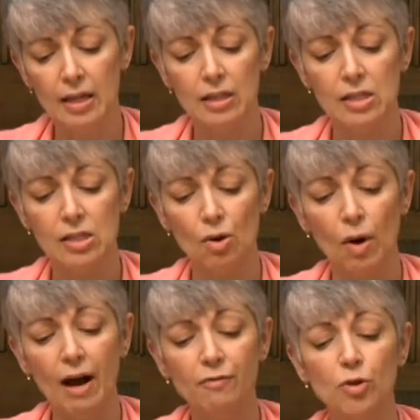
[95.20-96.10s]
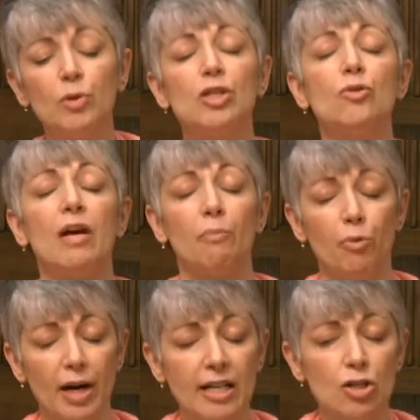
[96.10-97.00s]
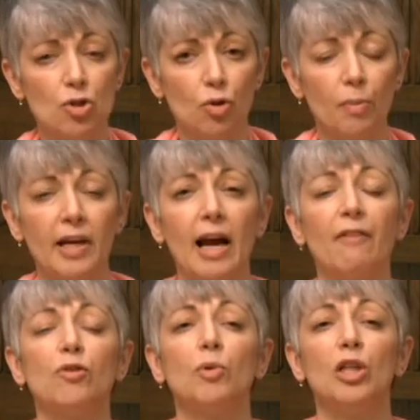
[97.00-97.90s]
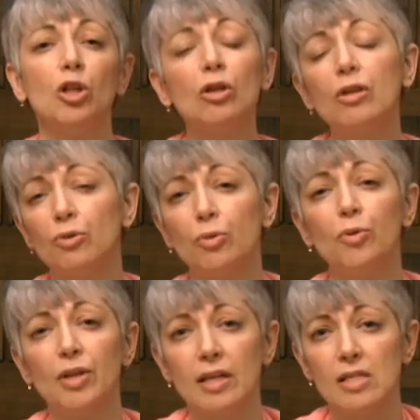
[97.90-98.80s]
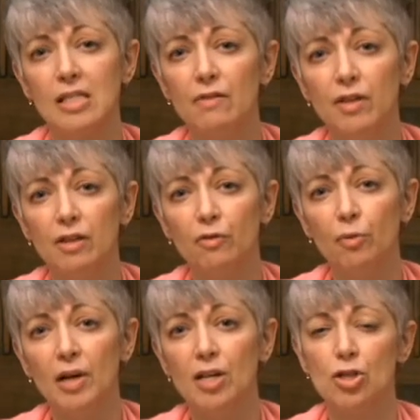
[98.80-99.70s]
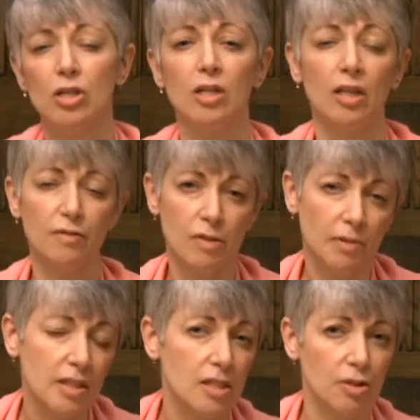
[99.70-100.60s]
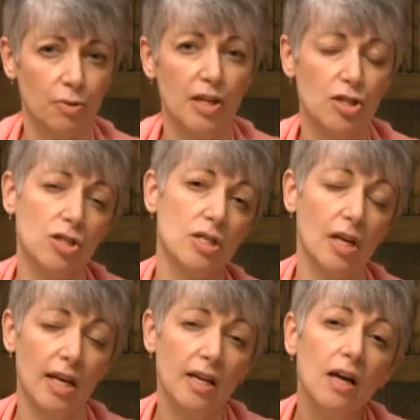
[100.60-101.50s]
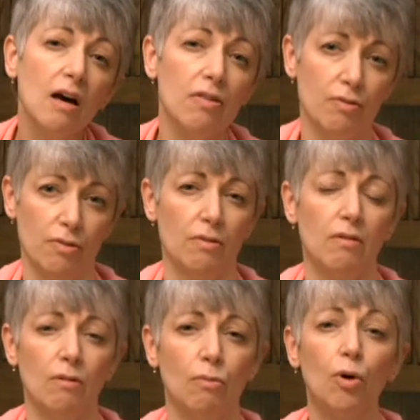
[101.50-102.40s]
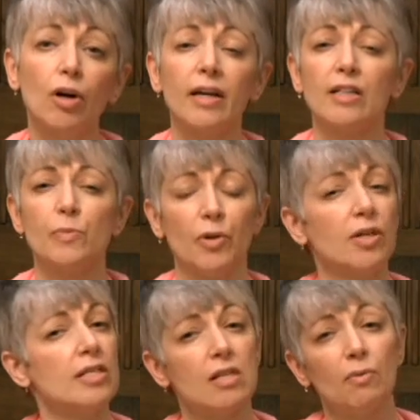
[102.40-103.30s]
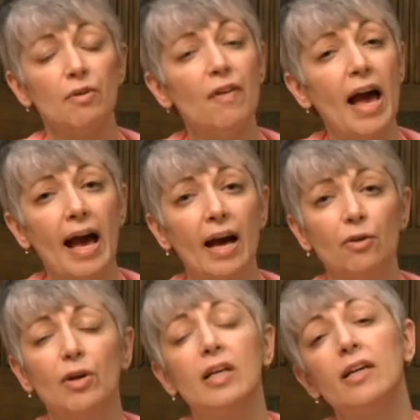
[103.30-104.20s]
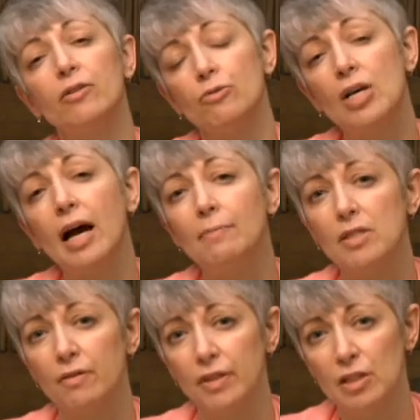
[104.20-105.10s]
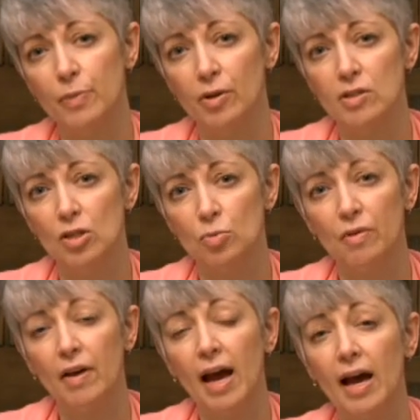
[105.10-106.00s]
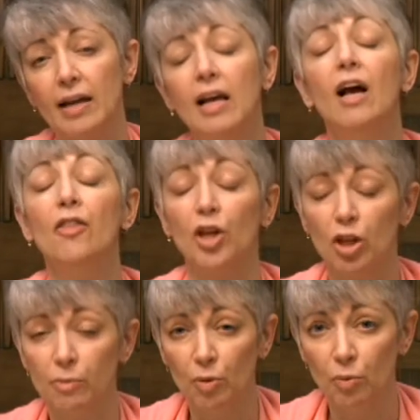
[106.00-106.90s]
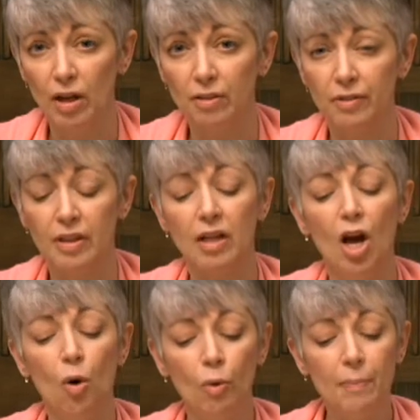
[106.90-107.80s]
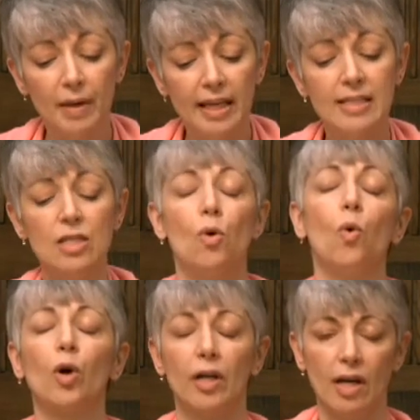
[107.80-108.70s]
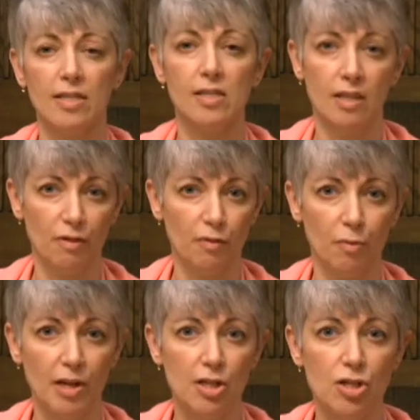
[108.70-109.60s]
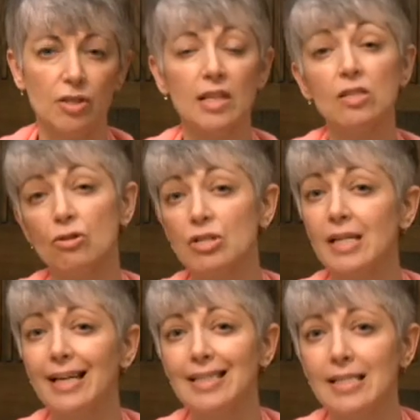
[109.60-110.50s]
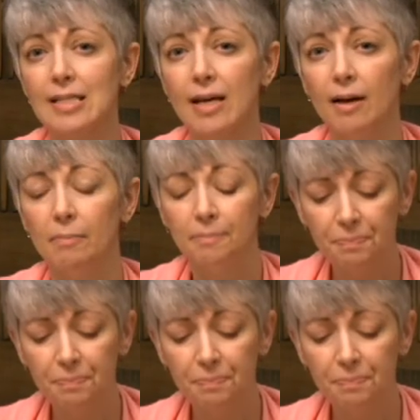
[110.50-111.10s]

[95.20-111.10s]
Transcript: So after we do that brainstorming, after we look through that CV information and give some consideration to any other work experience that we've had or any other types of experiences we've had that could be relevant, we begin to organize that information. That's our second step.